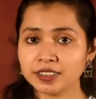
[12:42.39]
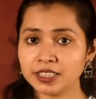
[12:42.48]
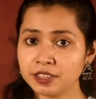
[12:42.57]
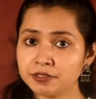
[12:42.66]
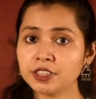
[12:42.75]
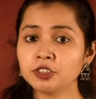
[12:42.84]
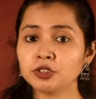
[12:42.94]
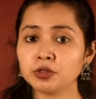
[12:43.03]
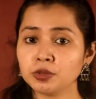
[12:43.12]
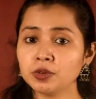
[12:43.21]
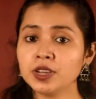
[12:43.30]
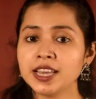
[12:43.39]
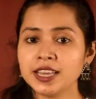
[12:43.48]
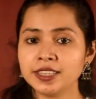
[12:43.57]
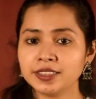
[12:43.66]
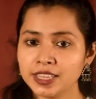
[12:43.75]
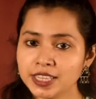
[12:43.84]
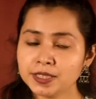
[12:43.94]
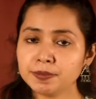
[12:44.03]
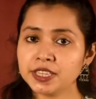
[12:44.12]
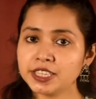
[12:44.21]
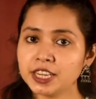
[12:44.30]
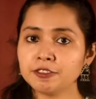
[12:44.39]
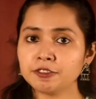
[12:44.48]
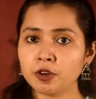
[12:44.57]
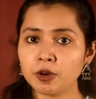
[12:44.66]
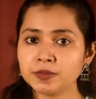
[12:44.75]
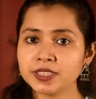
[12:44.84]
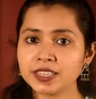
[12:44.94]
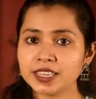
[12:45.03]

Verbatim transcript: given through these media forms,